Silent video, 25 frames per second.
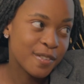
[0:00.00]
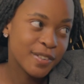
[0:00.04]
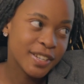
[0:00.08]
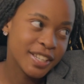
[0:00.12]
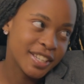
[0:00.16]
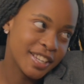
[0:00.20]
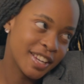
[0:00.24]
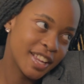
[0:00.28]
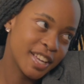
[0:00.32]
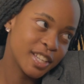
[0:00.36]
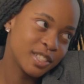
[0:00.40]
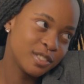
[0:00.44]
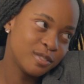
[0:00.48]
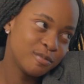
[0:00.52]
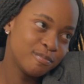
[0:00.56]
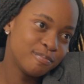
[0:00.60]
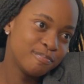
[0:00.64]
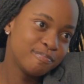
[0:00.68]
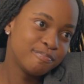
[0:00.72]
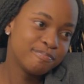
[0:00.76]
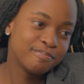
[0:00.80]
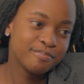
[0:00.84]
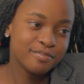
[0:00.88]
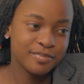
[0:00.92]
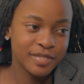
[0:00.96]
really liked
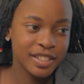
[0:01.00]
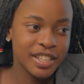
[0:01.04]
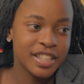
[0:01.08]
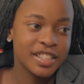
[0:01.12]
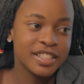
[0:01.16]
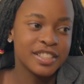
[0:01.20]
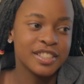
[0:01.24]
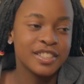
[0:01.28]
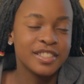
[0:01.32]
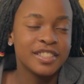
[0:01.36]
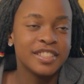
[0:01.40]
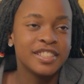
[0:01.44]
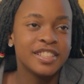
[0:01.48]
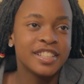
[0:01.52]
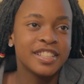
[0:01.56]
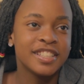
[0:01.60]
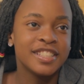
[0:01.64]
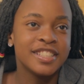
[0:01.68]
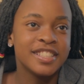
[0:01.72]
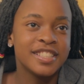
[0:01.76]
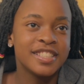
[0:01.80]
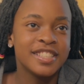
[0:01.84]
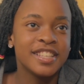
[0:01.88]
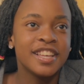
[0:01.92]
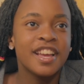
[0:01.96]
getting to
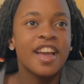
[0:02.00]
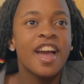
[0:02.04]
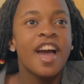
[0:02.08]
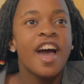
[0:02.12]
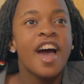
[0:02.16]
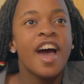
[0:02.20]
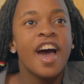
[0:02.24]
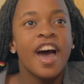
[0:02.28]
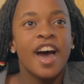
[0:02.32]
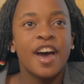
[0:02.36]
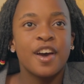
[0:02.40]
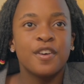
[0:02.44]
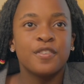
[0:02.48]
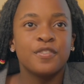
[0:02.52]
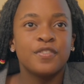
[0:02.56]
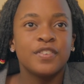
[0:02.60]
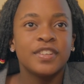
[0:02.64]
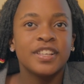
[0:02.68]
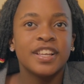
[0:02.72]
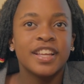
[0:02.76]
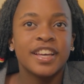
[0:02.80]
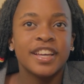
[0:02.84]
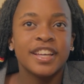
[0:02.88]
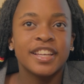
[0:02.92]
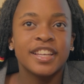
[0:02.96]
JDC. I feel
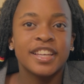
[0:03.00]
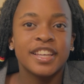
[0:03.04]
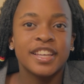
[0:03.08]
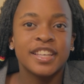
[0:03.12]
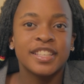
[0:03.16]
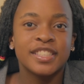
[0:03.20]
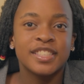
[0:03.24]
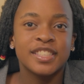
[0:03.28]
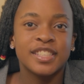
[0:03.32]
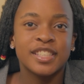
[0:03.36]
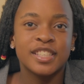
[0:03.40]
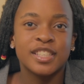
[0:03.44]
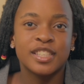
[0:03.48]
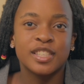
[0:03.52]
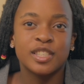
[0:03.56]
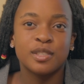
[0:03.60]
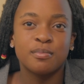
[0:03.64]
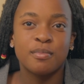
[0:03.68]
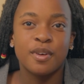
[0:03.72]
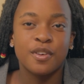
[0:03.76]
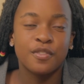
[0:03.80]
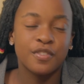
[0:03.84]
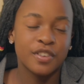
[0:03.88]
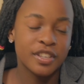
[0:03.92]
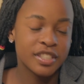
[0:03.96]
like it is
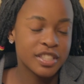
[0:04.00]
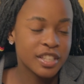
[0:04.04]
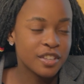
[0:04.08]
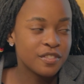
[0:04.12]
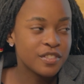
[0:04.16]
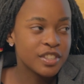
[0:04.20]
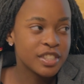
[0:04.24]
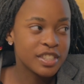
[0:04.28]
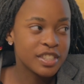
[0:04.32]
my first ever